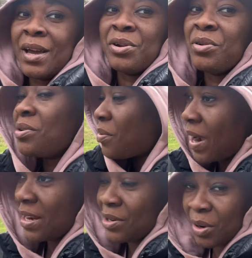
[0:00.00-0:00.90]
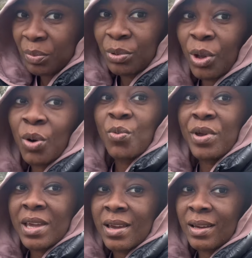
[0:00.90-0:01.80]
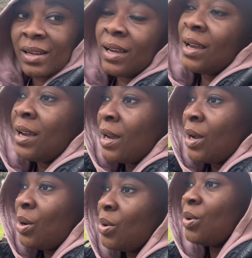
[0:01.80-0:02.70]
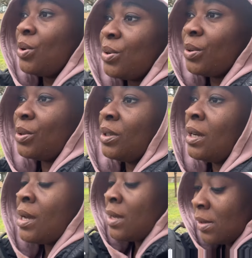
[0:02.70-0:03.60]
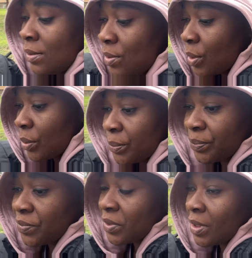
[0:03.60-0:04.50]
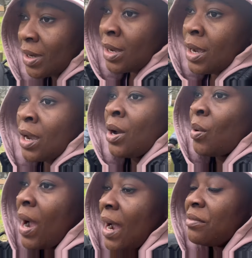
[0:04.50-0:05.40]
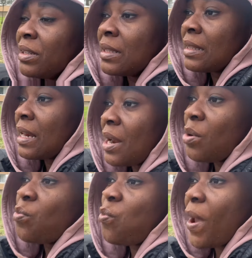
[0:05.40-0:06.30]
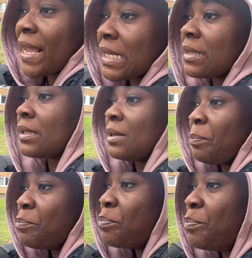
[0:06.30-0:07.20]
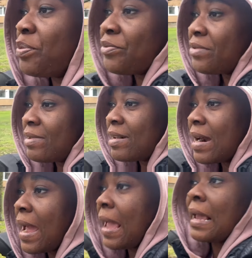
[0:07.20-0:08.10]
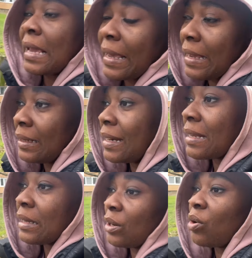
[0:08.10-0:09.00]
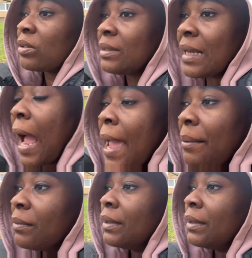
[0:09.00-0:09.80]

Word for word: i don't know why i did not put on wig Woo. so we're having three weeks break that's a long time